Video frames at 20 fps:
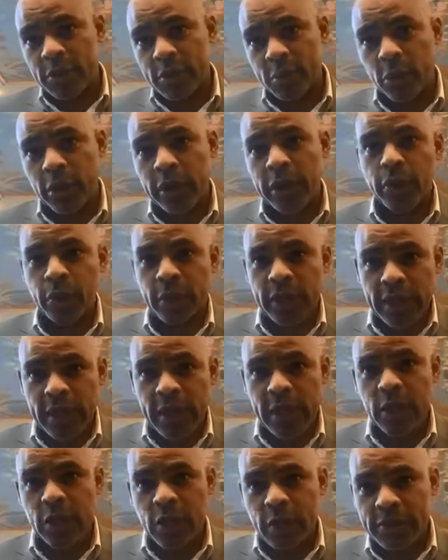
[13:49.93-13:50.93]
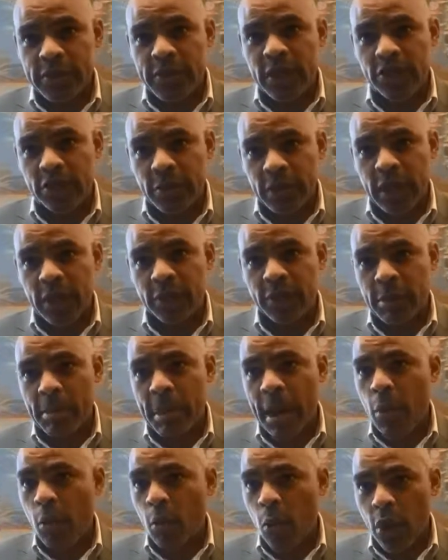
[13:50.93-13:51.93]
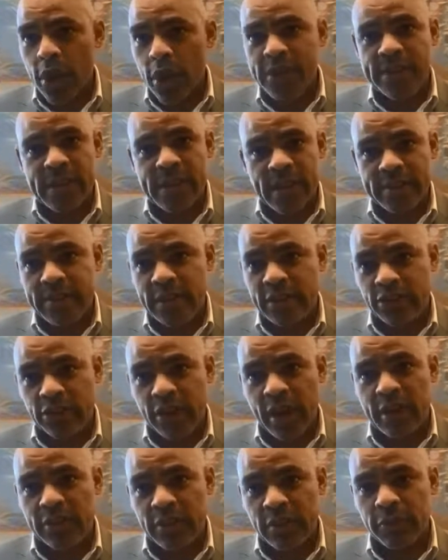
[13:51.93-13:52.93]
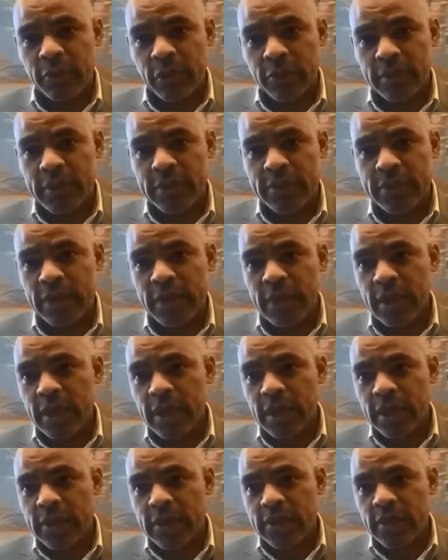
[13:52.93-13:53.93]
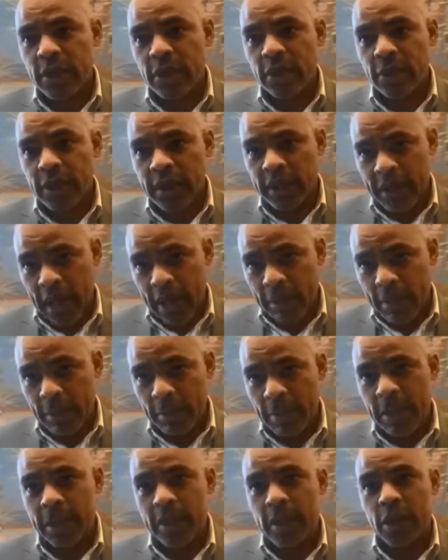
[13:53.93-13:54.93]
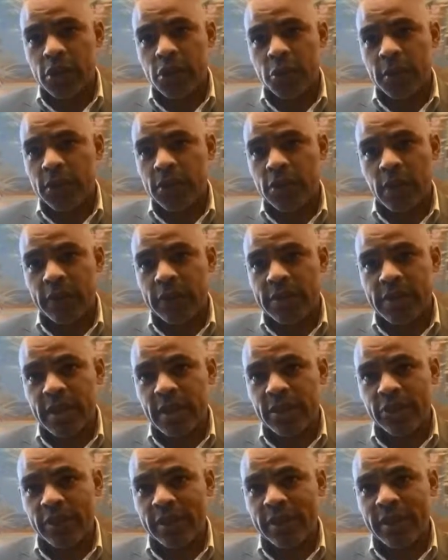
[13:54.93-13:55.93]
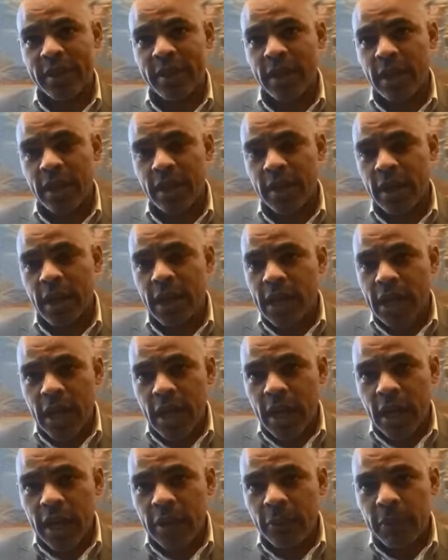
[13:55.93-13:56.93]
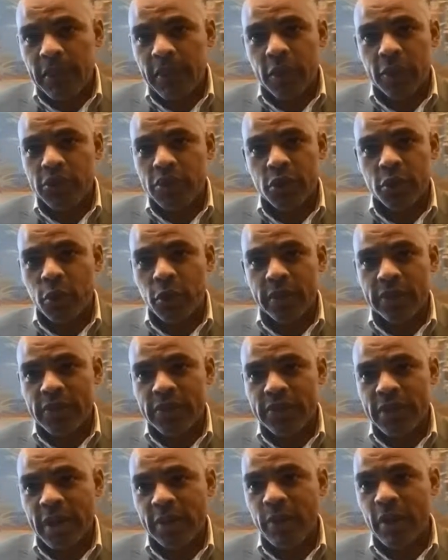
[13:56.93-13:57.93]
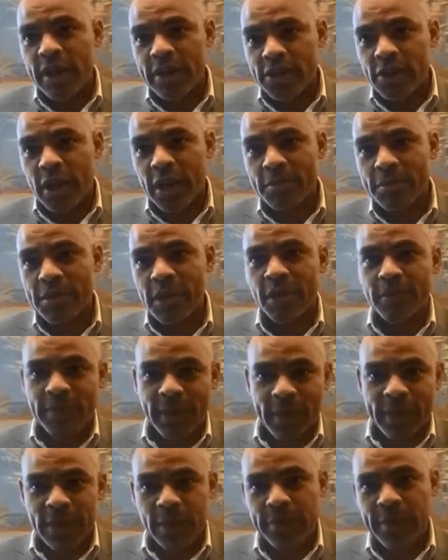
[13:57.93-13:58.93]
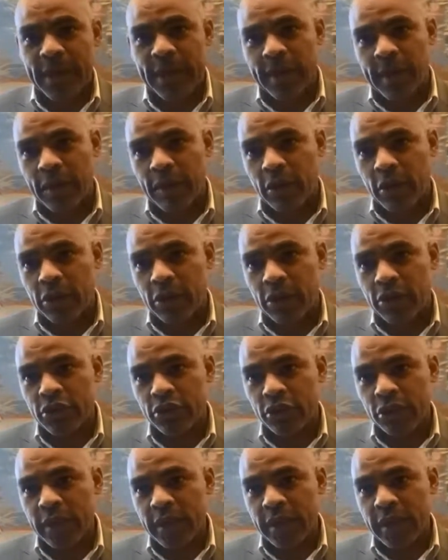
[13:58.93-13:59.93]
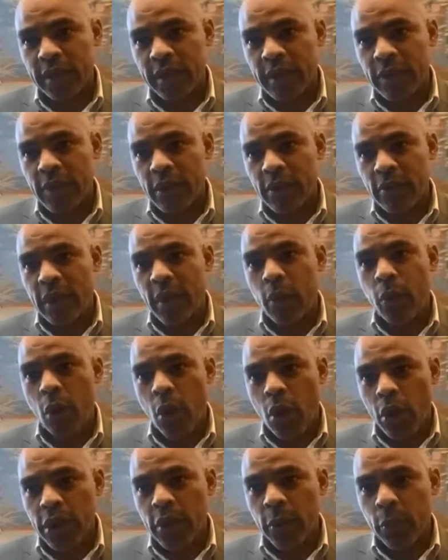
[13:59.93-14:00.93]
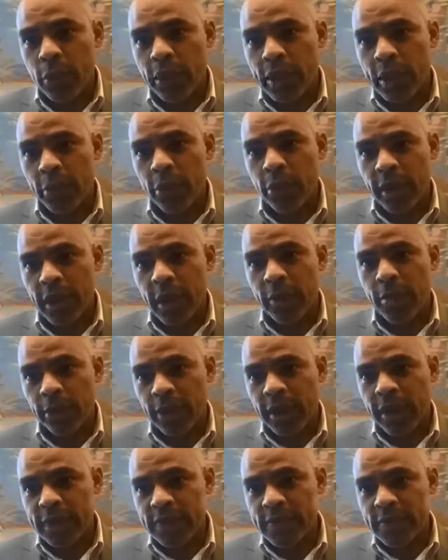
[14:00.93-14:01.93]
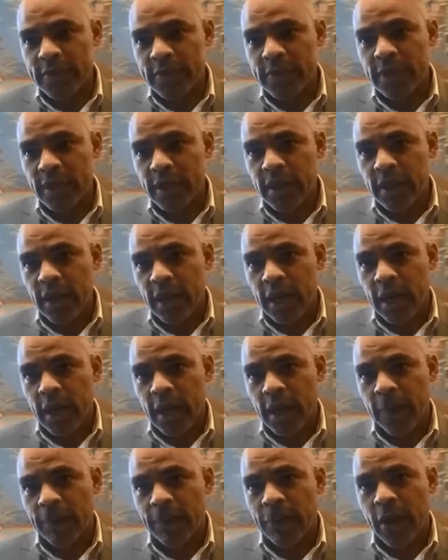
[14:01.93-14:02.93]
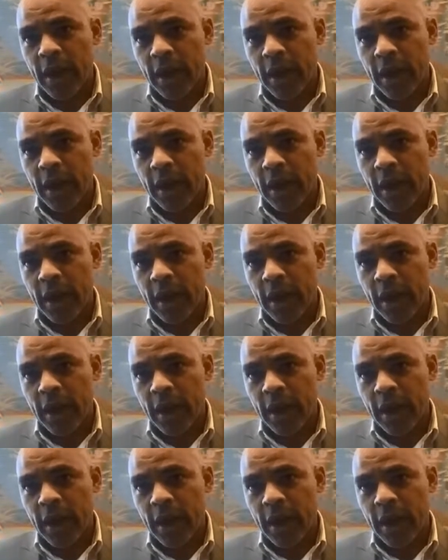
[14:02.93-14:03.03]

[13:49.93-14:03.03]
point we need a conversation with government about what is the exit strategy from this so it came up in last week's conversation we don't just want to say right time's up now you're back out on the street right what mm. can we put in place uh, that